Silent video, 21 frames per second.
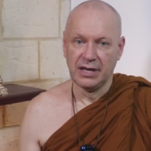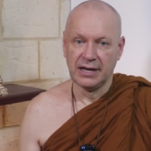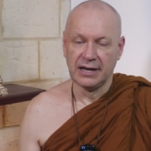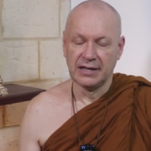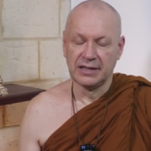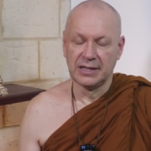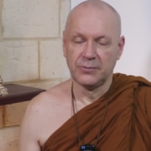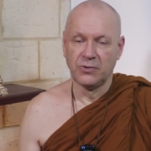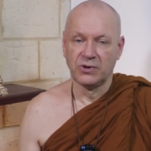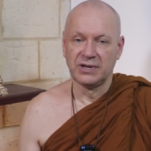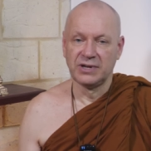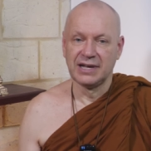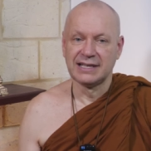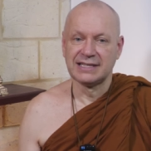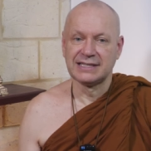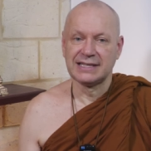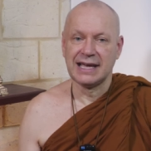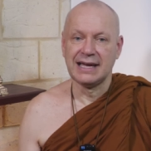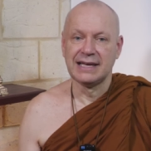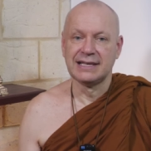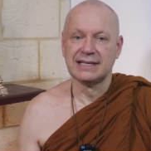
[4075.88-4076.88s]
And the Buddha
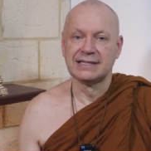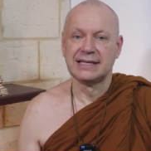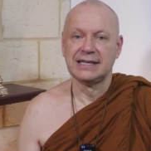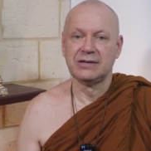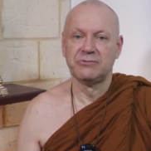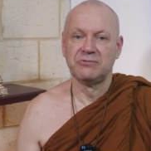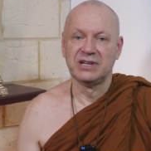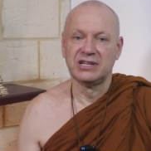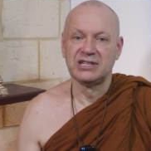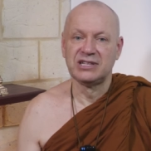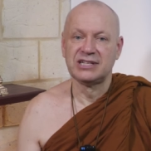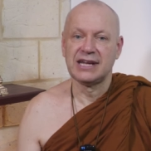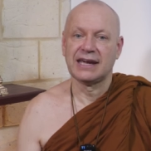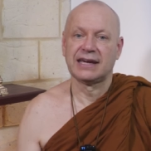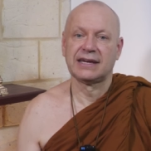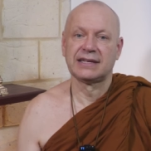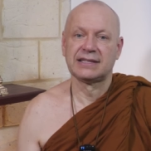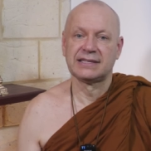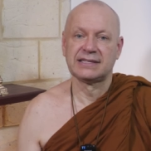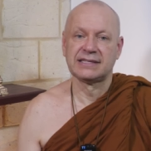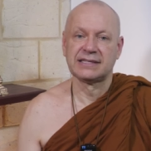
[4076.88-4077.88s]
says he
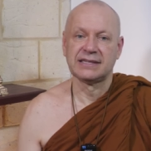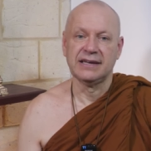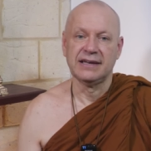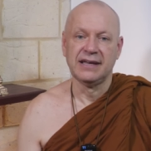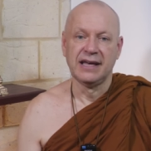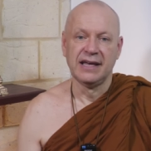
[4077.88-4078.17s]
rejects